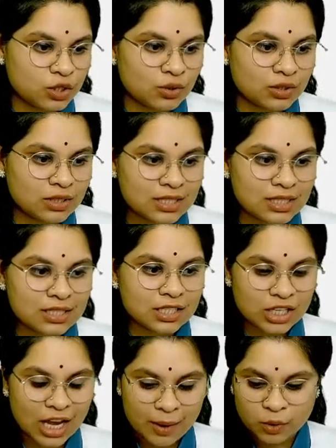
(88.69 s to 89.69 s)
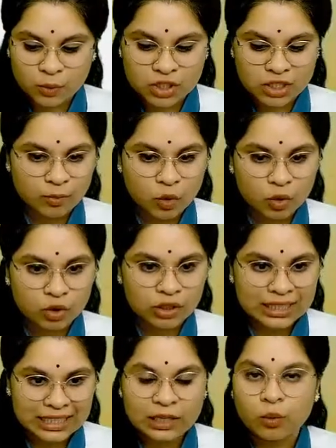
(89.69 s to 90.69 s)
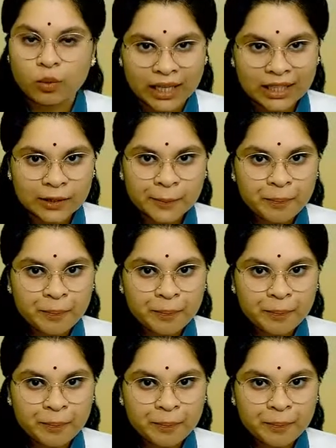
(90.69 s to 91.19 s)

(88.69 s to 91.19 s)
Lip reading: So this is the chapter I'm going to deal with.